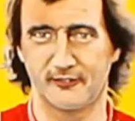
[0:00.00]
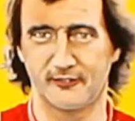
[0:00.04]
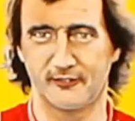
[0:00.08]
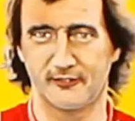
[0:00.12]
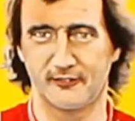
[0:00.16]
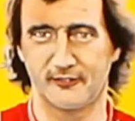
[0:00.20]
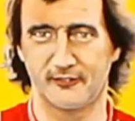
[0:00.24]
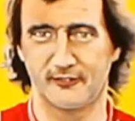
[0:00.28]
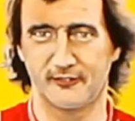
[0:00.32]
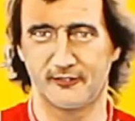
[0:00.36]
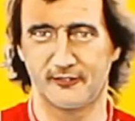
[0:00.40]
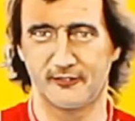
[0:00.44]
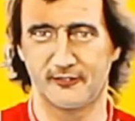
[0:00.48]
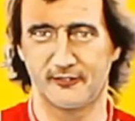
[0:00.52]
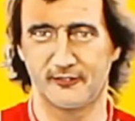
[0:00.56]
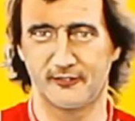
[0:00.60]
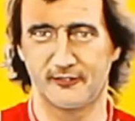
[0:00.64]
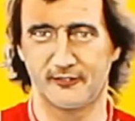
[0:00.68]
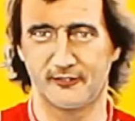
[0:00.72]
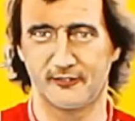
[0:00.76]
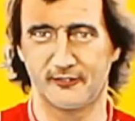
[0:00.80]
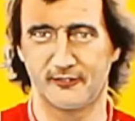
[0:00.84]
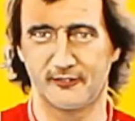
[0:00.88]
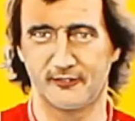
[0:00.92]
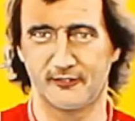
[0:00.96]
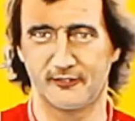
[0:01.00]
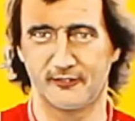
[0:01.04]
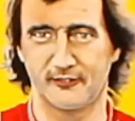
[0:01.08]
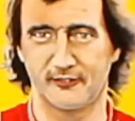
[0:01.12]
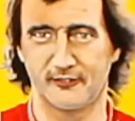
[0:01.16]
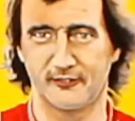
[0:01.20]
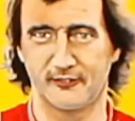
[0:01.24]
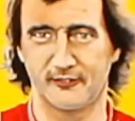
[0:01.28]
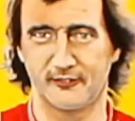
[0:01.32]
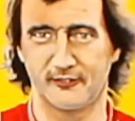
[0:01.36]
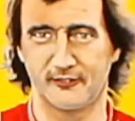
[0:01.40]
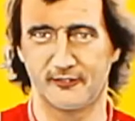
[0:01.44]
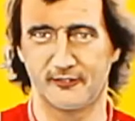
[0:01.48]

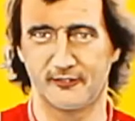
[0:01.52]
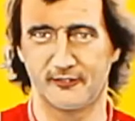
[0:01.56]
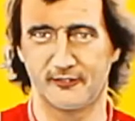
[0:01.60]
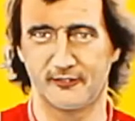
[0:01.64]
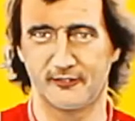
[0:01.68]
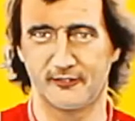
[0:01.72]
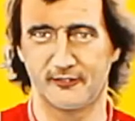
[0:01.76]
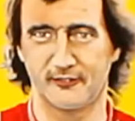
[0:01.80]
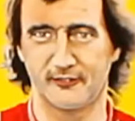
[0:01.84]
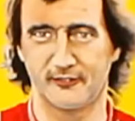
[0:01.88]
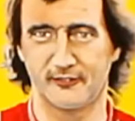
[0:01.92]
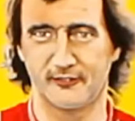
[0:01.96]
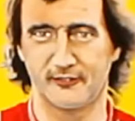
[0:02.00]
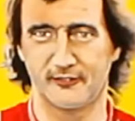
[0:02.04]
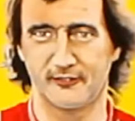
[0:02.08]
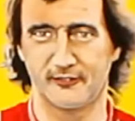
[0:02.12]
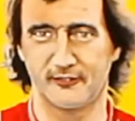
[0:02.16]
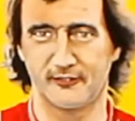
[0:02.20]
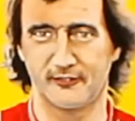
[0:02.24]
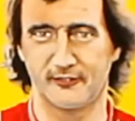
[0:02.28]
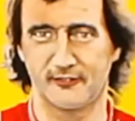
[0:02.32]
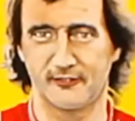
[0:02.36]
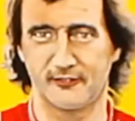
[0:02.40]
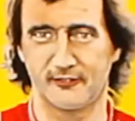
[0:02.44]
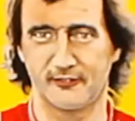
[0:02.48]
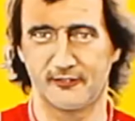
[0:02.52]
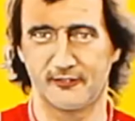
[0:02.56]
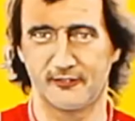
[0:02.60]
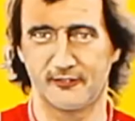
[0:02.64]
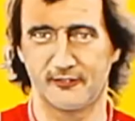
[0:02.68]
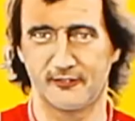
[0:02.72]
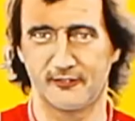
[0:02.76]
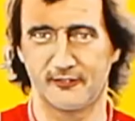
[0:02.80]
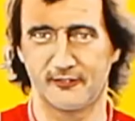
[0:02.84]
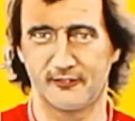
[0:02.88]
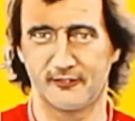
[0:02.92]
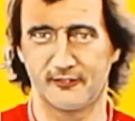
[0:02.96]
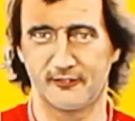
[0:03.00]

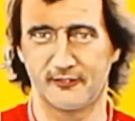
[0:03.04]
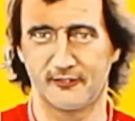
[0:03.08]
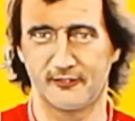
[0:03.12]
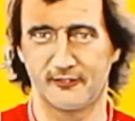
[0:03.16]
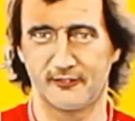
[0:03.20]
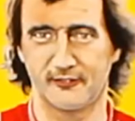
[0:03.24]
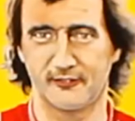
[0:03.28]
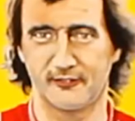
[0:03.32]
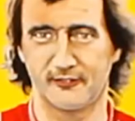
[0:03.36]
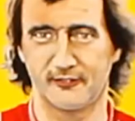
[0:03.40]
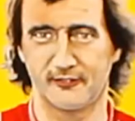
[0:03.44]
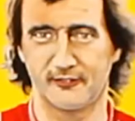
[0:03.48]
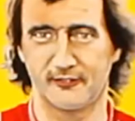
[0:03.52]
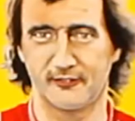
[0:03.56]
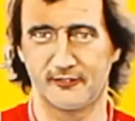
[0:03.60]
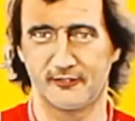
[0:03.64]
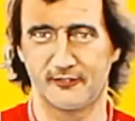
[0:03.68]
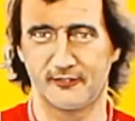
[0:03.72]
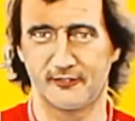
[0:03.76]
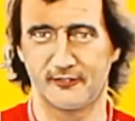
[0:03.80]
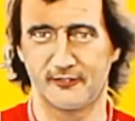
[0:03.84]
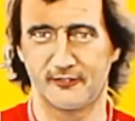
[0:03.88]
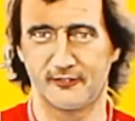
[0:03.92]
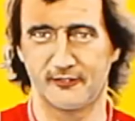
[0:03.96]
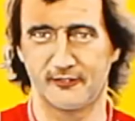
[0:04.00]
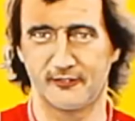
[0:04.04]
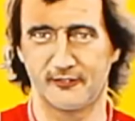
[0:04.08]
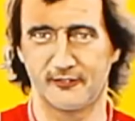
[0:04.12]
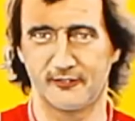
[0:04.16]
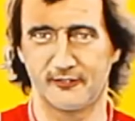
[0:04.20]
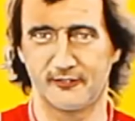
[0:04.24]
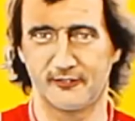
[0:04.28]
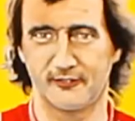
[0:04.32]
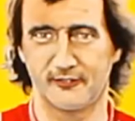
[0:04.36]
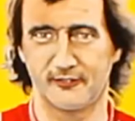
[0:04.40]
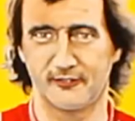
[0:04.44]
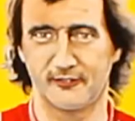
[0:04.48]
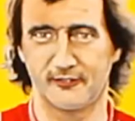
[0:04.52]

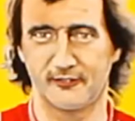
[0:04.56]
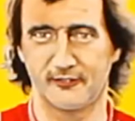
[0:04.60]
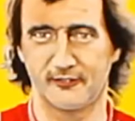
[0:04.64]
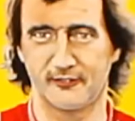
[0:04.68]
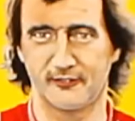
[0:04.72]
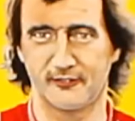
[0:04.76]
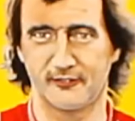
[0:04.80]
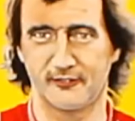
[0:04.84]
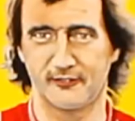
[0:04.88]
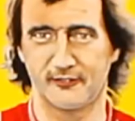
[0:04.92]
(silent)